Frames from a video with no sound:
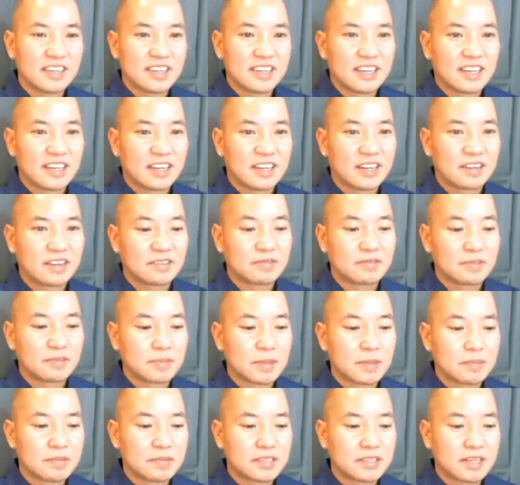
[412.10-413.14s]
And
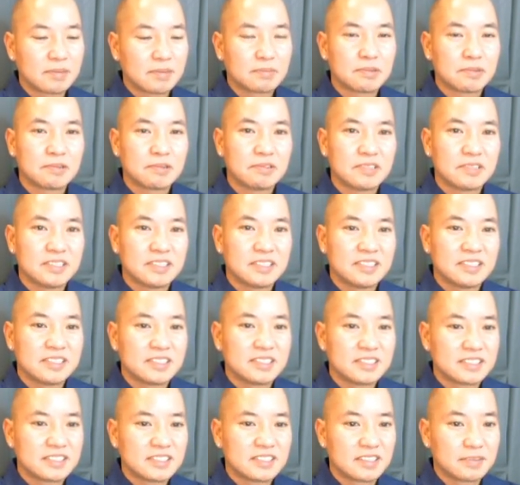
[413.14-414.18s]
remember that
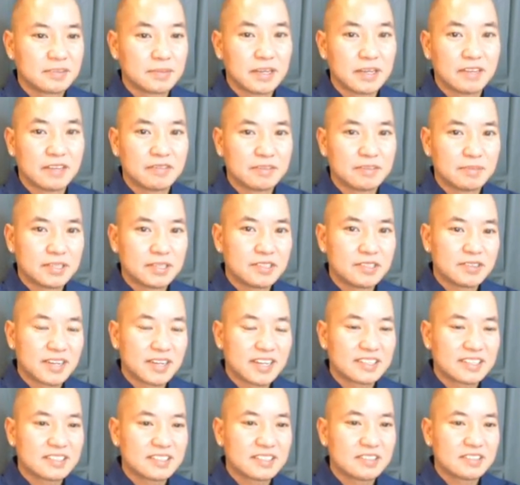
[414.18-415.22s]
proteins, they're made of amino
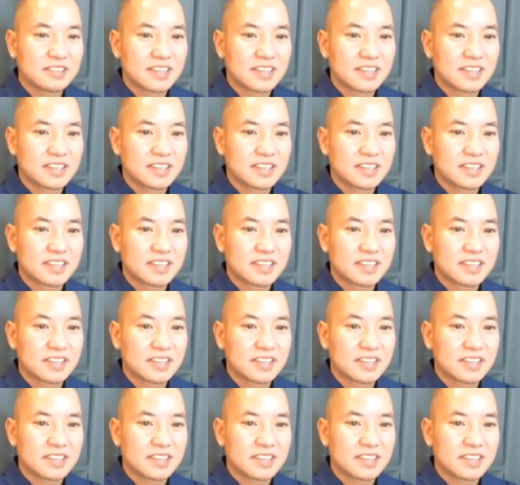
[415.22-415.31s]
acids.